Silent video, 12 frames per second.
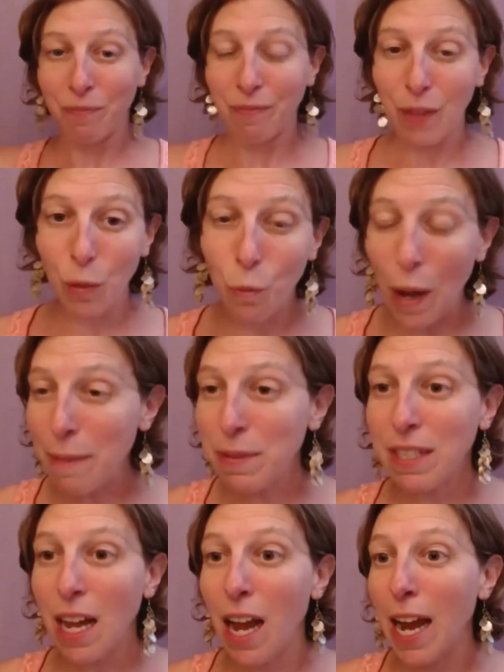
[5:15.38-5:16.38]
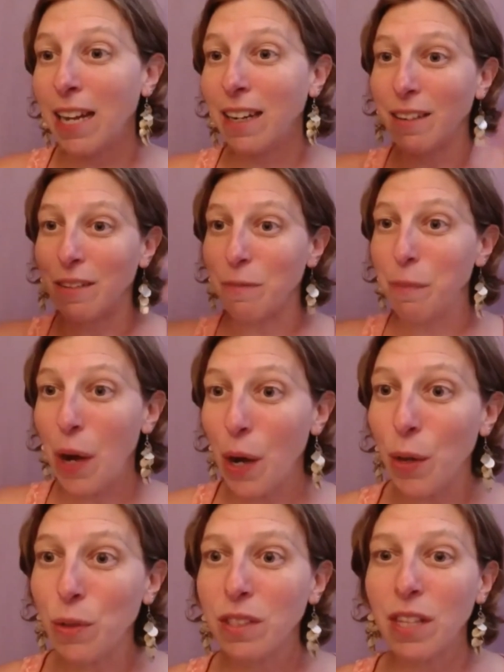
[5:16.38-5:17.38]
website and
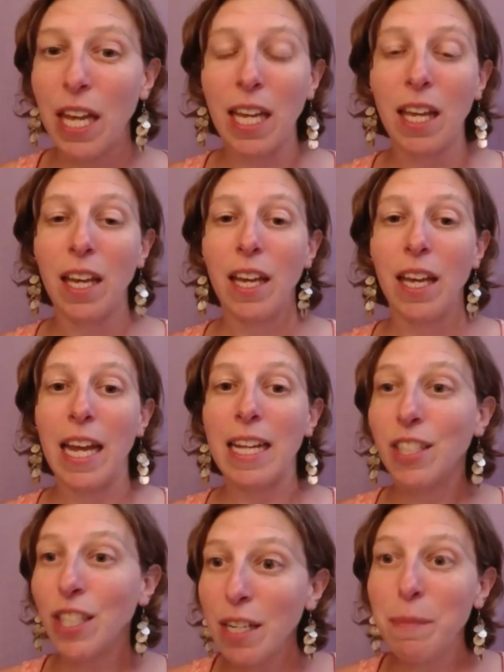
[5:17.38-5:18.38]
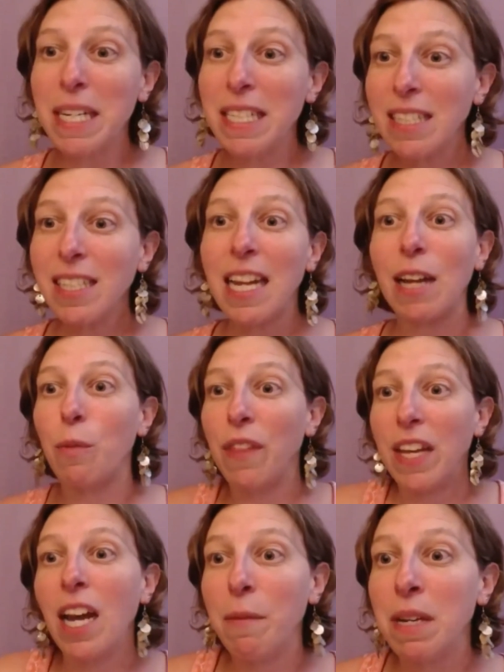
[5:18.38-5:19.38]
posts, like it's going to be a disconnect when they
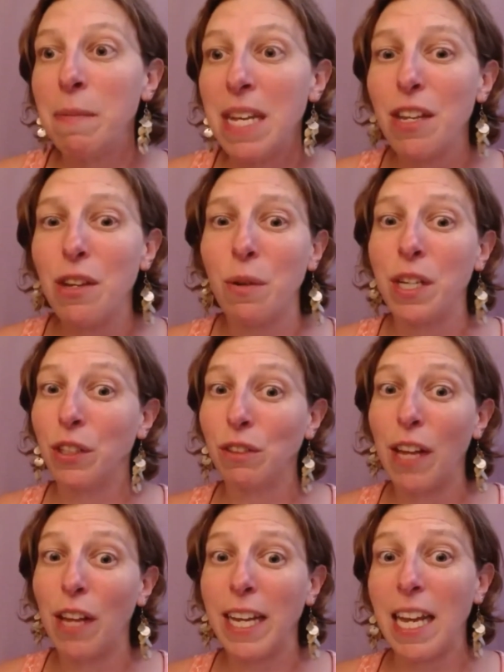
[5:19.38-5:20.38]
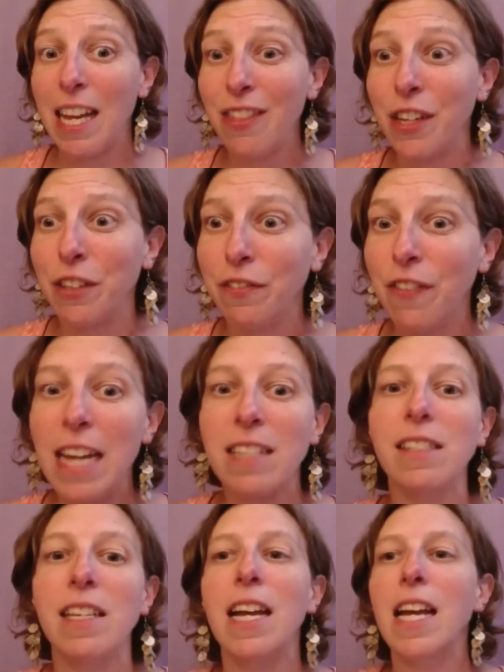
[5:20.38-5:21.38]
come in to meet you and you're like in their face.